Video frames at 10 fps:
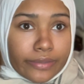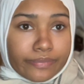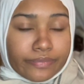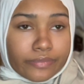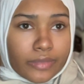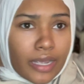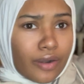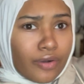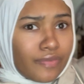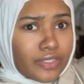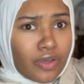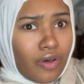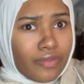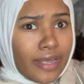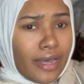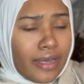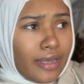I don't know if it's called that